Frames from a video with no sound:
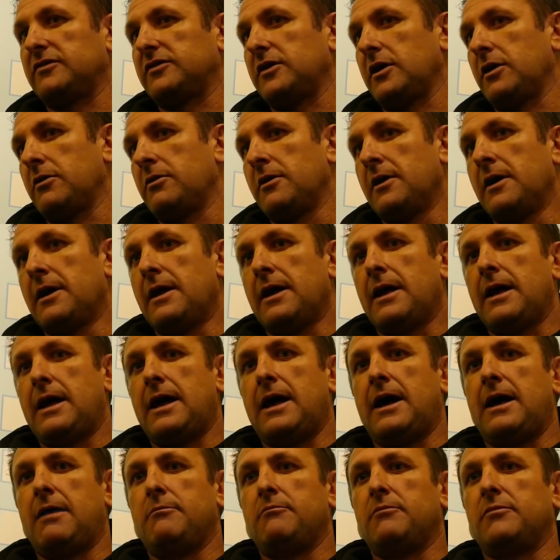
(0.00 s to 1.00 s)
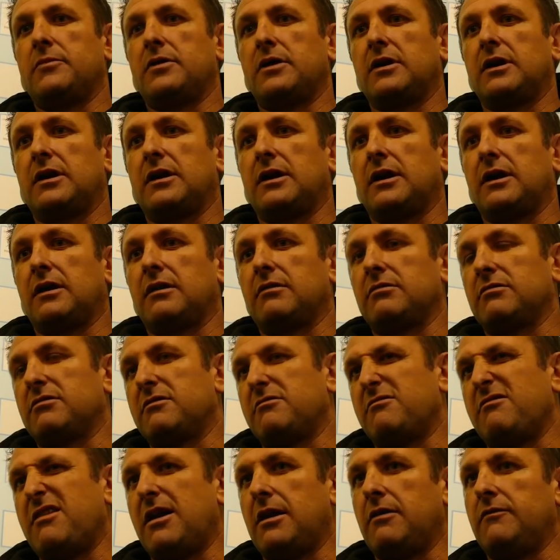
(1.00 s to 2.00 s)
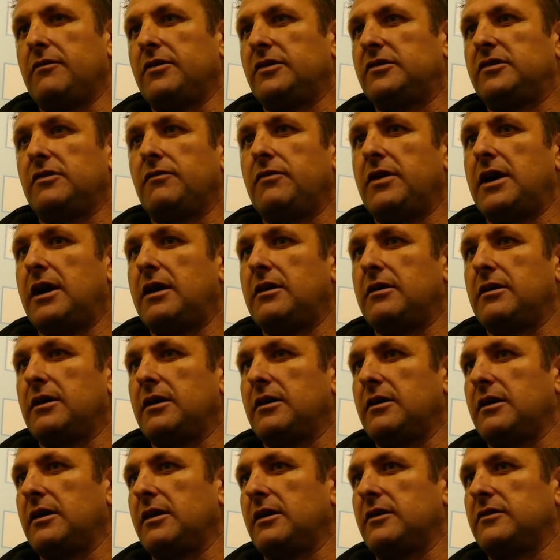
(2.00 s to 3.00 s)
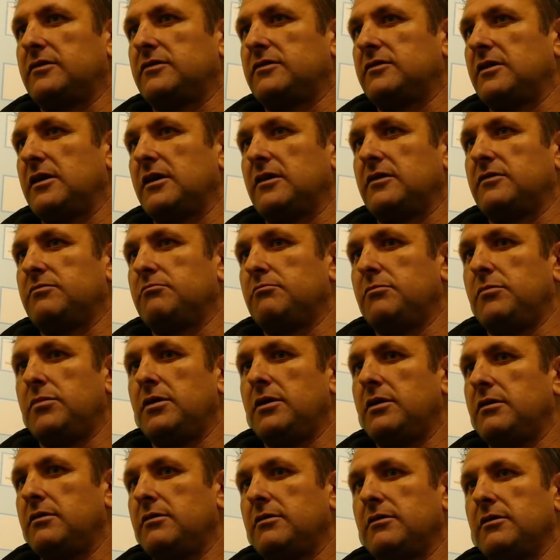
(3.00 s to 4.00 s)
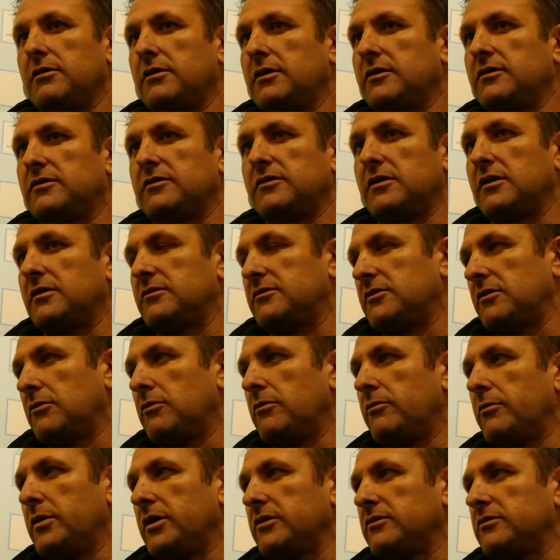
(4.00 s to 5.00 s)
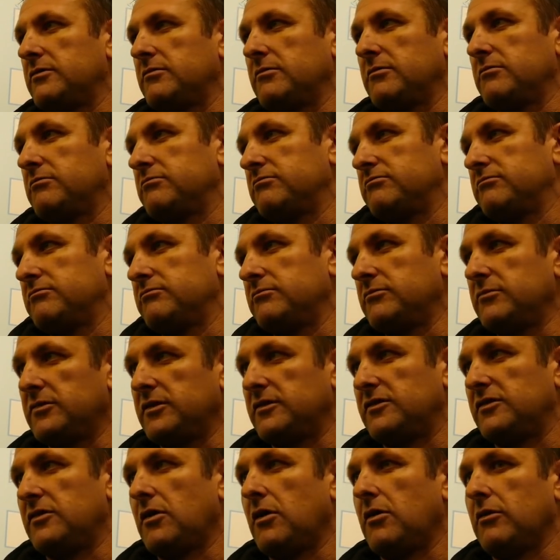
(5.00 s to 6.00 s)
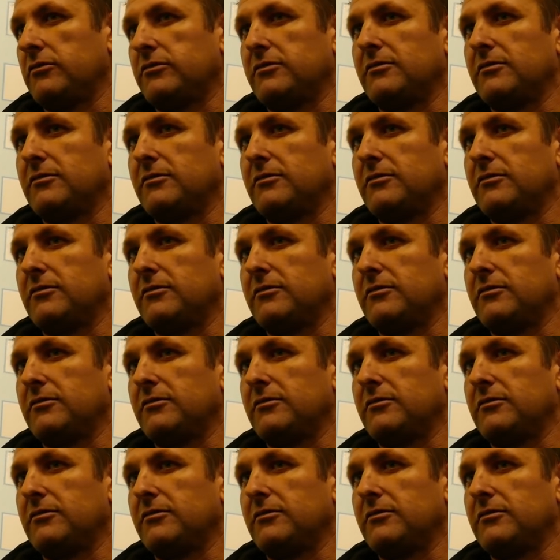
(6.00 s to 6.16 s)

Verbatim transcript: So um, it, it, the relevance of it is is is, is almost it's not.